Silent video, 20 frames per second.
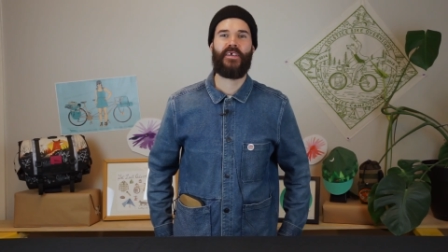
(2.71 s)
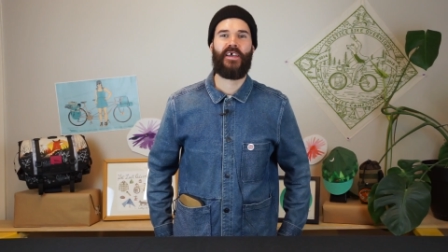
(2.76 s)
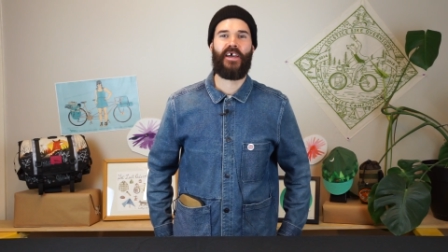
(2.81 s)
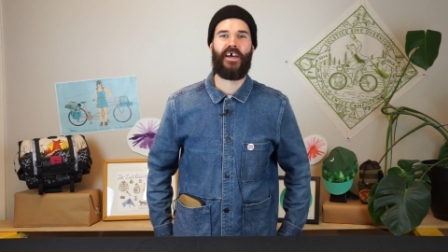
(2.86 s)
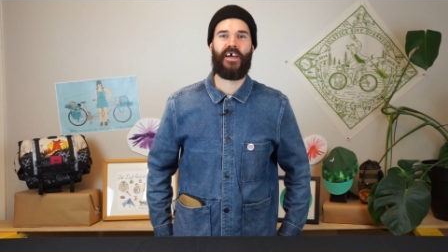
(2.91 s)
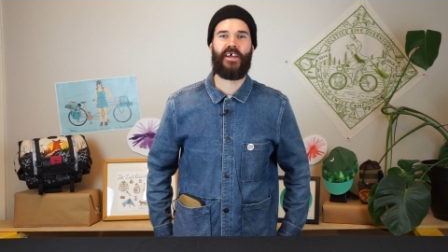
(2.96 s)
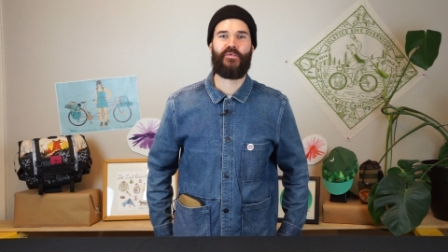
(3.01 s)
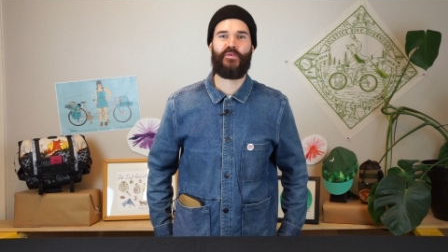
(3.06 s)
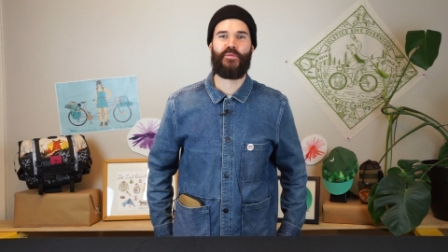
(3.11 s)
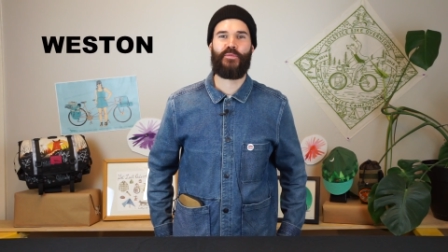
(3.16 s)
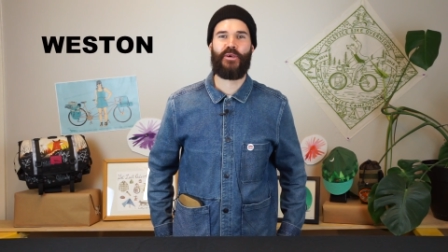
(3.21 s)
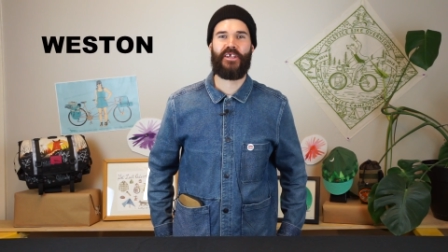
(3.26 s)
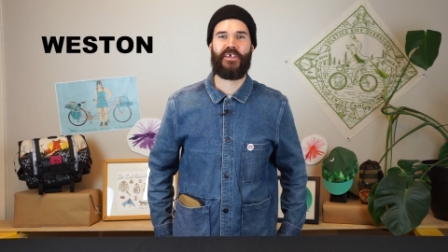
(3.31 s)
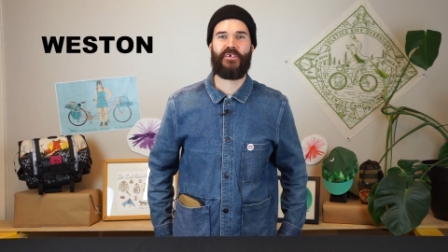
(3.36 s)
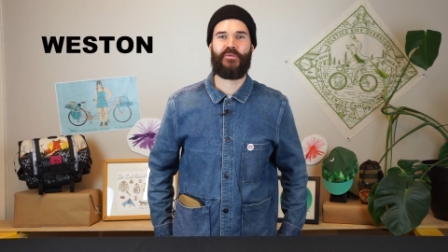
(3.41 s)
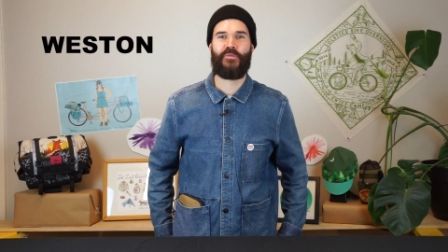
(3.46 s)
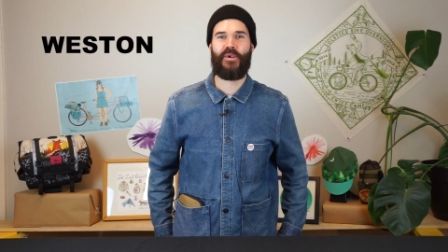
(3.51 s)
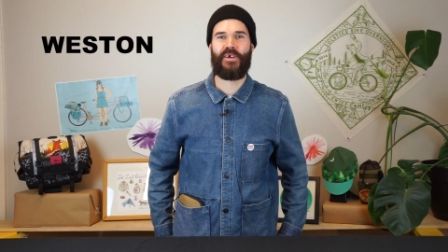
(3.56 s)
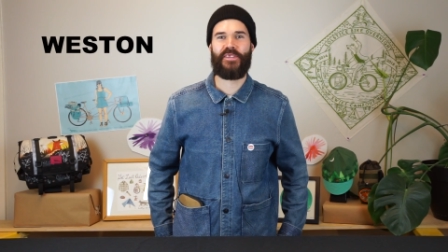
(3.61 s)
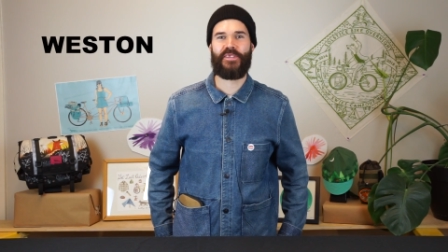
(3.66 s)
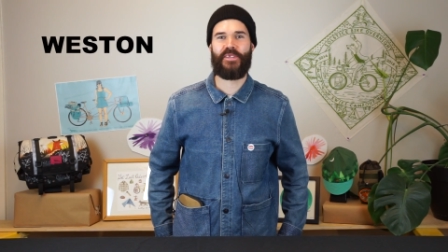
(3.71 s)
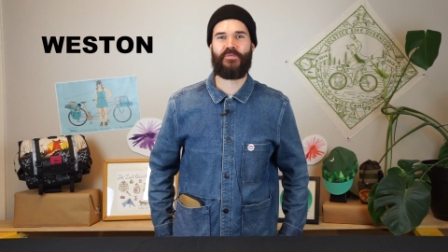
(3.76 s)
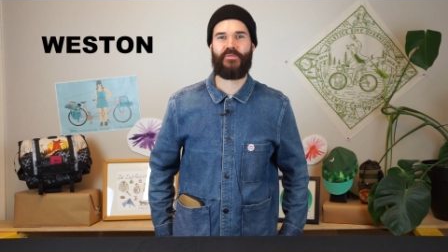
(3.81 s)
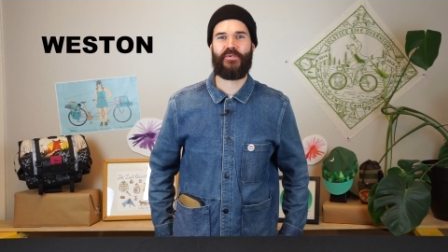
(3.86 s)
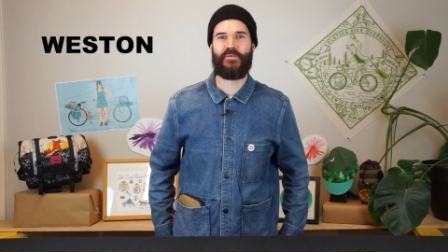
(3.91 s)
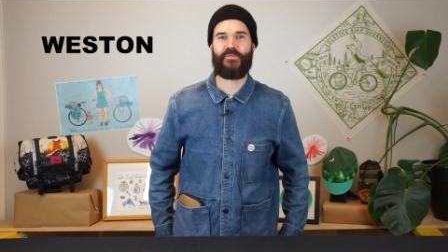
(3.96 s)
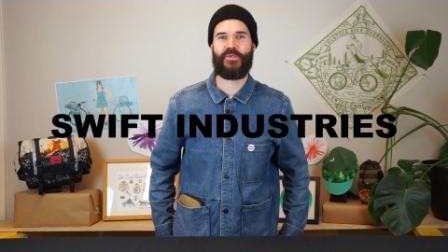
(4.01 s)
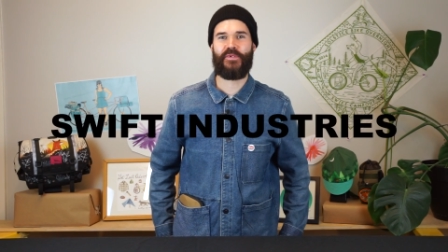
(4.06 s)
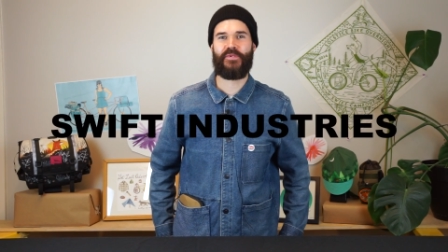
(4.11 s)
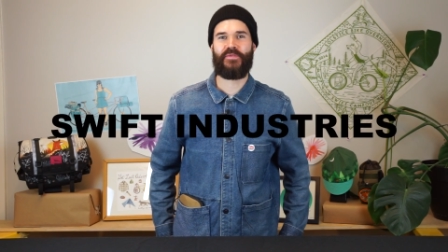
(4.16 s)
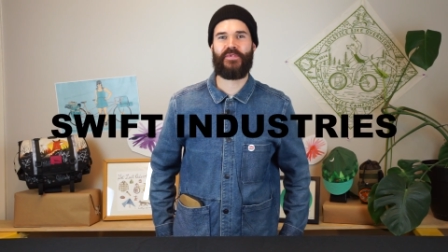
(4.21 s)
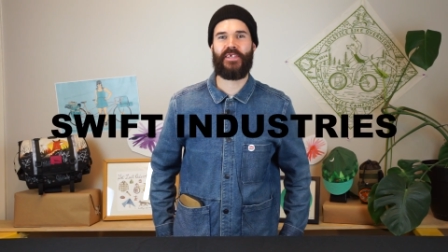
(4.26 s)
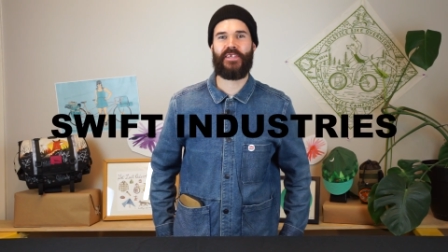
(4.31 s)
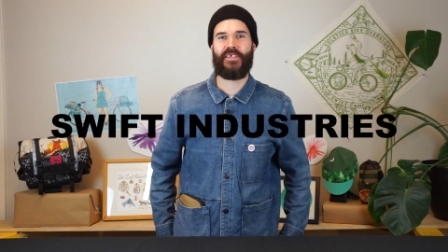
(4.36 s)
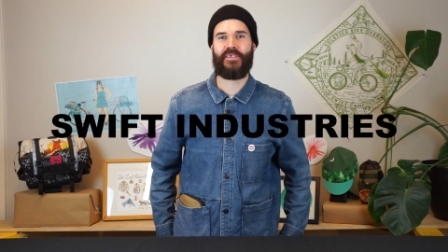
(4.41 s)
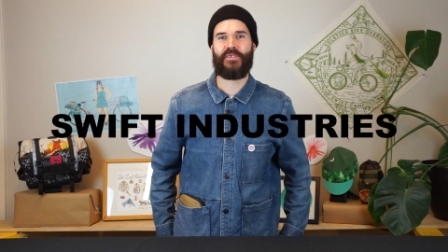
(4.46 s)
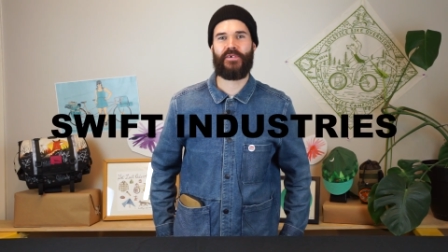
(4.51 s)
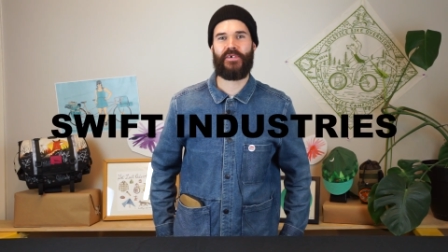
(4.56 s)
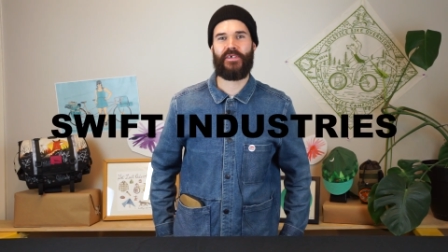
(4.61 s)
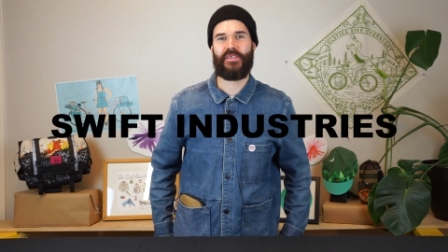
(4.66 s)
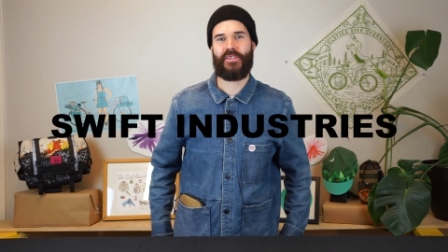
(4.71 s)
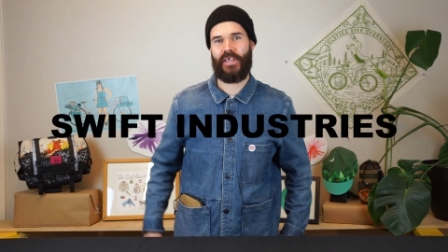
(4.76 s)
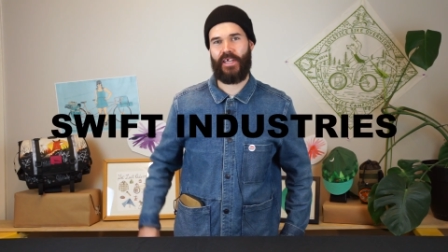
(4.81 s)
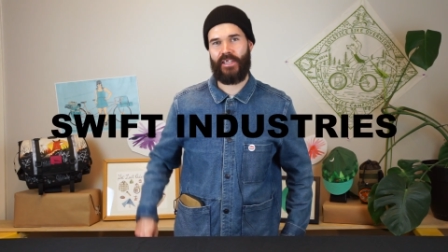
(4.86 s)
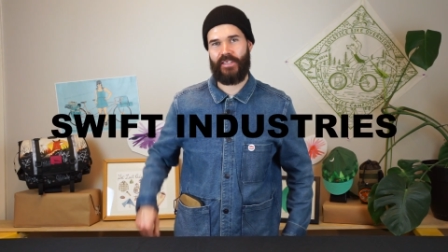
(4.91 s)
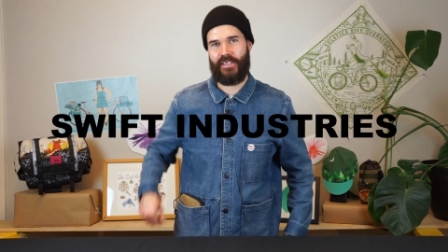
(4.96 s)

Hi everybody, Weston from Swift Industries,